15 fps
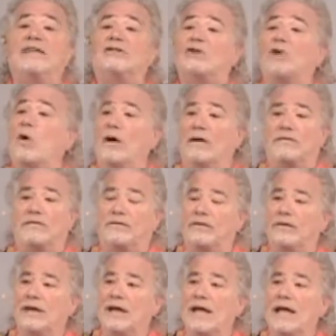takes
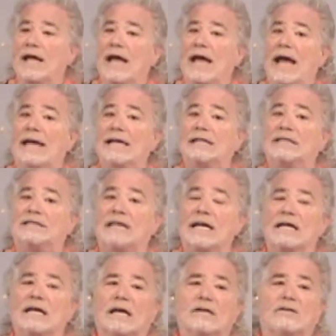off. And he's
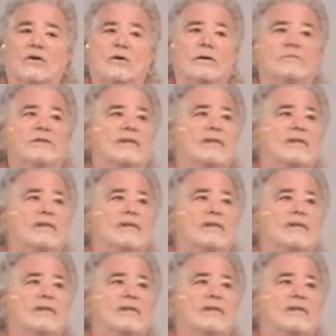thinking to